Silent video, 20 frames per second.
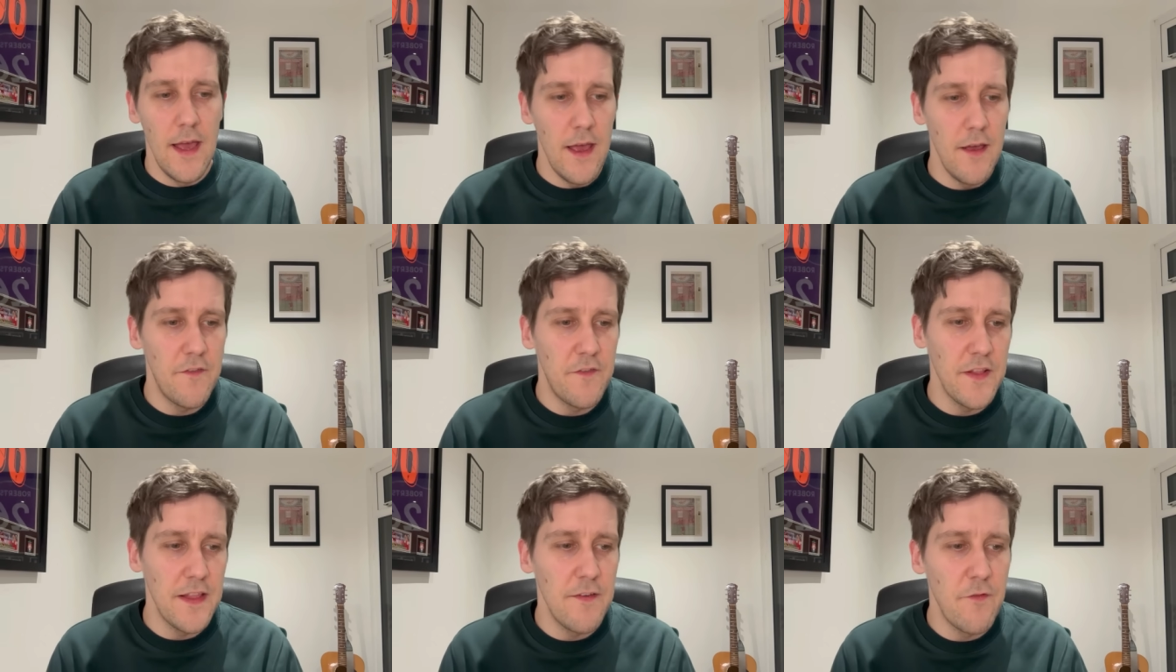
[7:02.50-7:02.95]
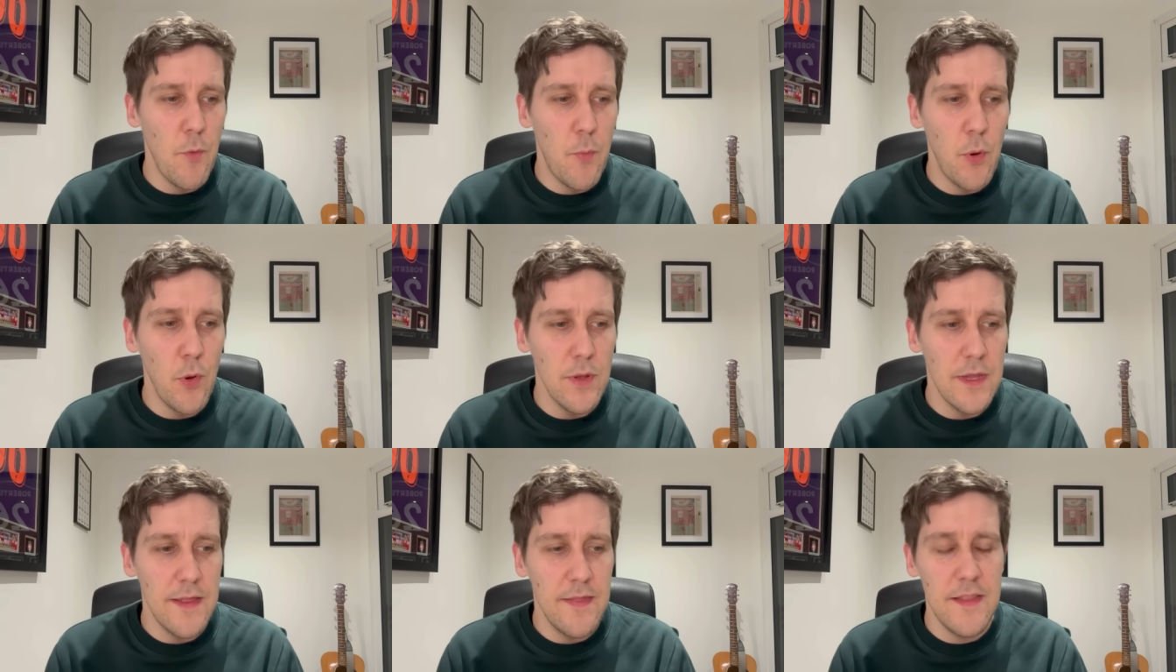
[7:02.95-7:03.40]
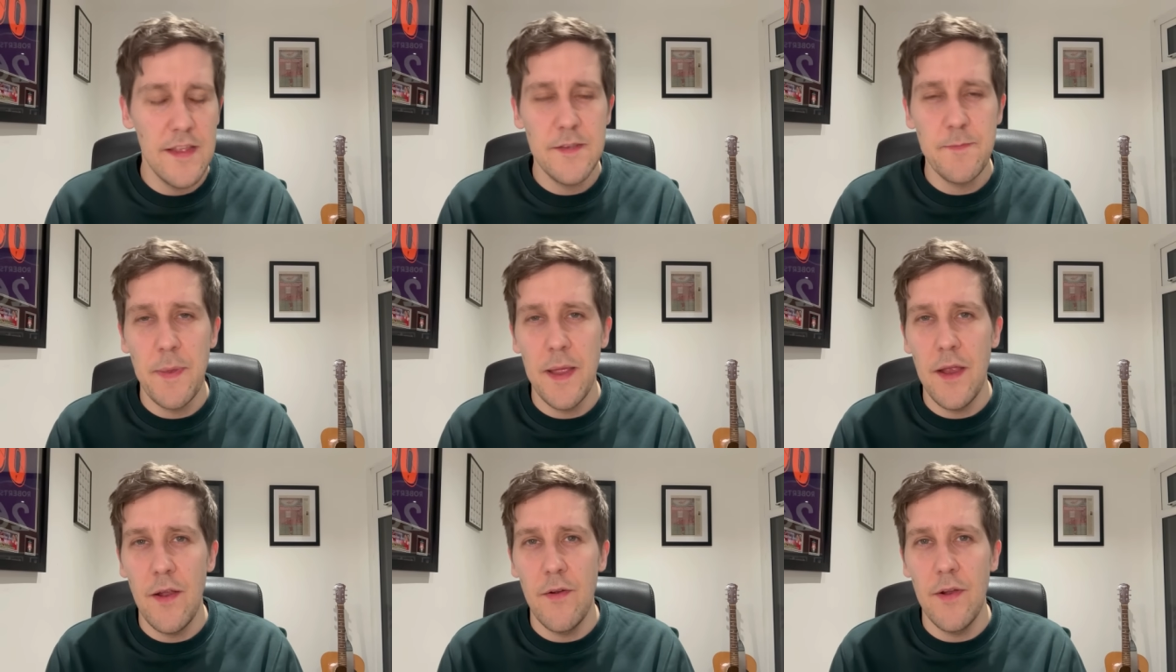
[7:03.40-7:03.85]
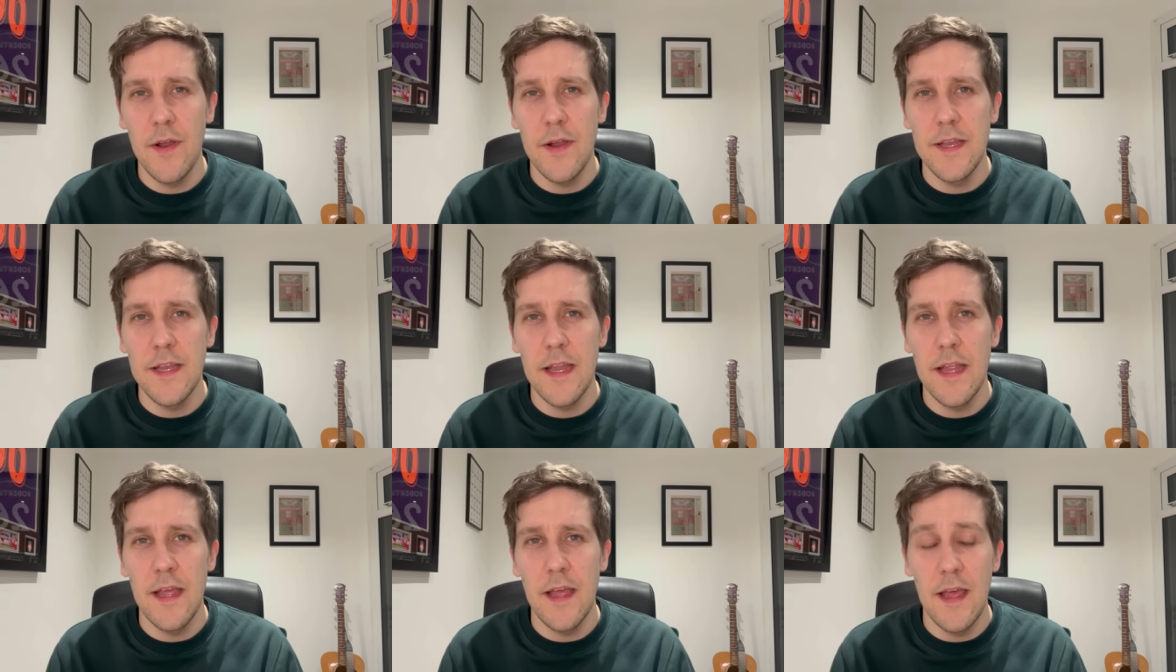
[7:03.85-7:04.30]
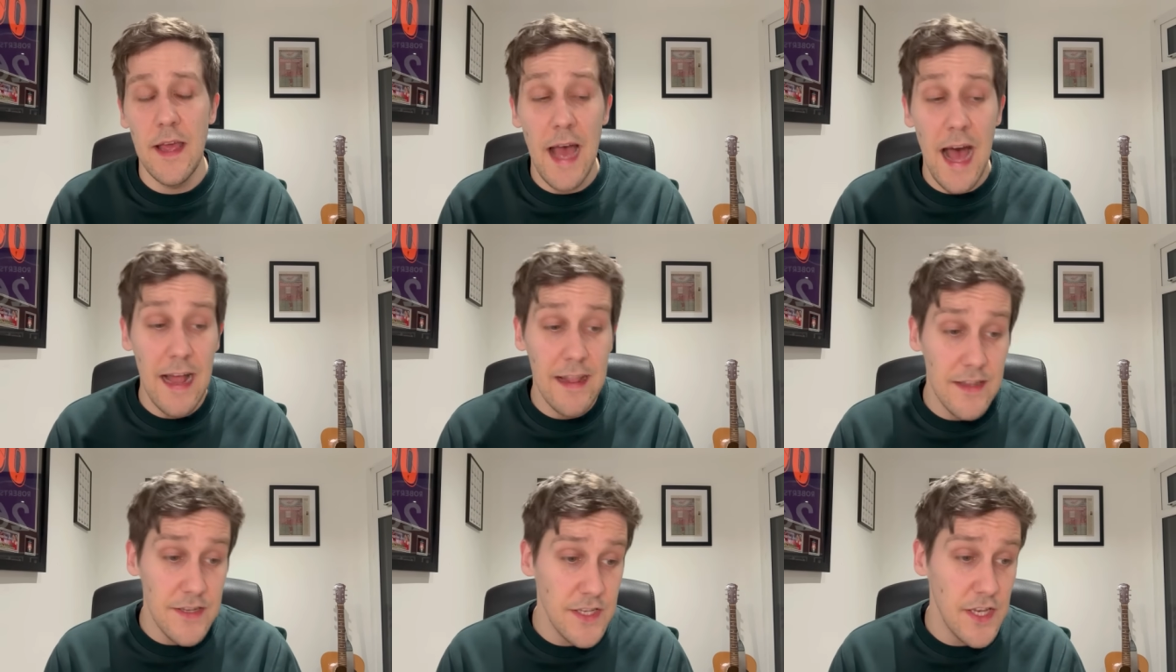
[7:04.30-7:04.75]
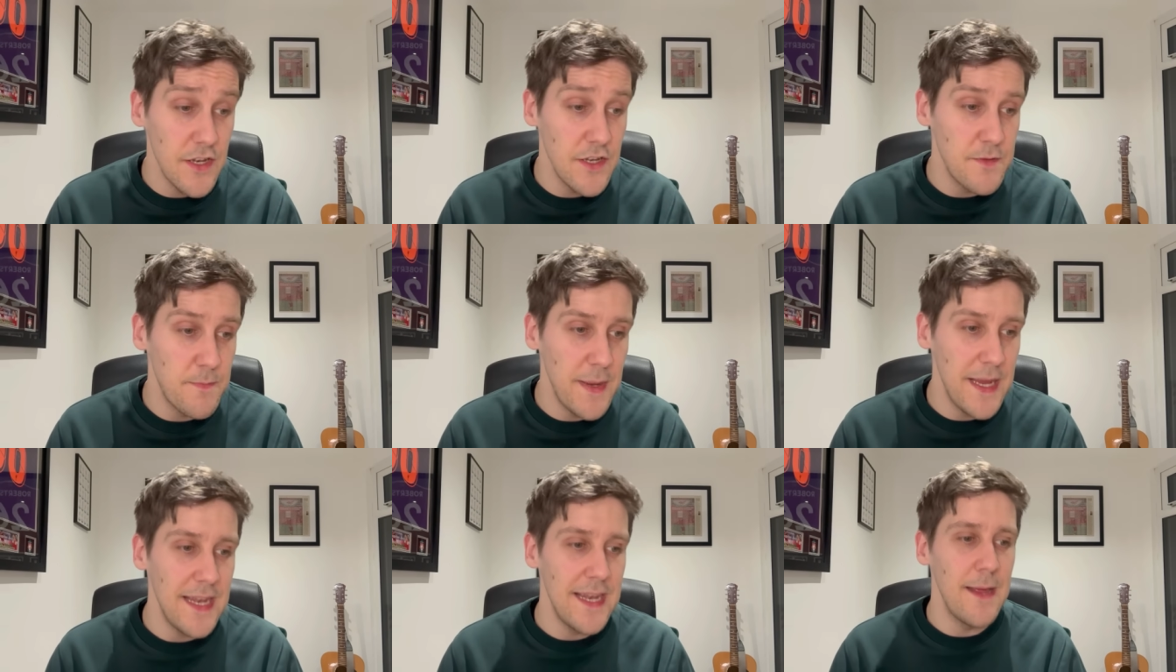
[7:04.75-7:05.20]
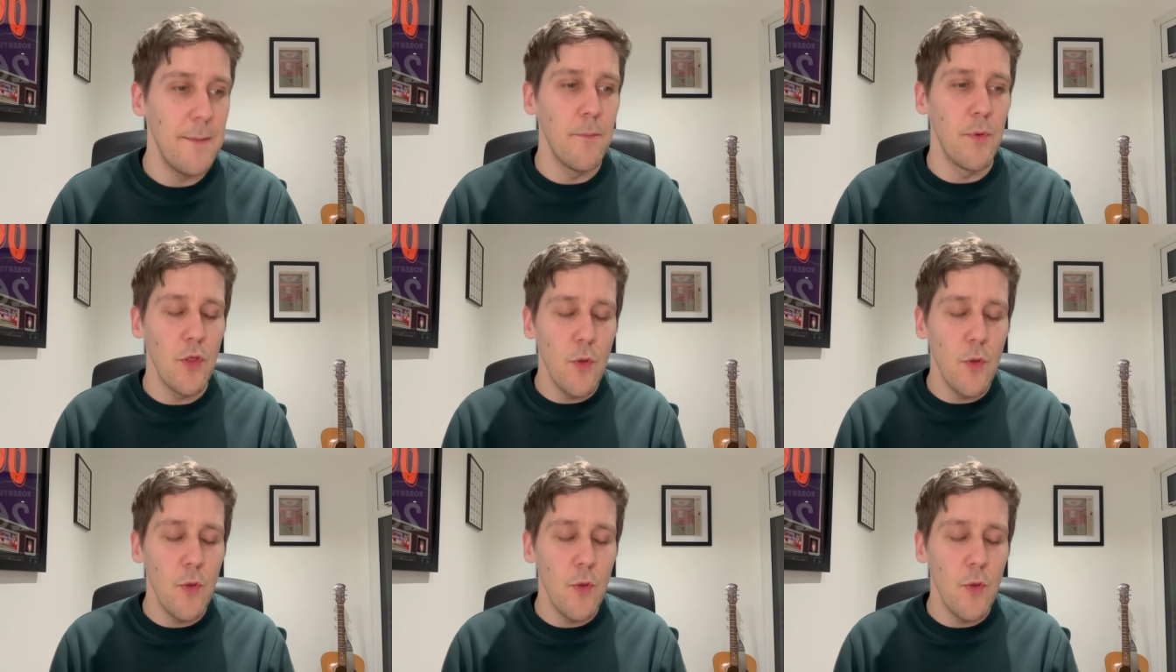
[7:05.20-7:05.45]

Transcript: for Liverpool in this period. Alisson has been in.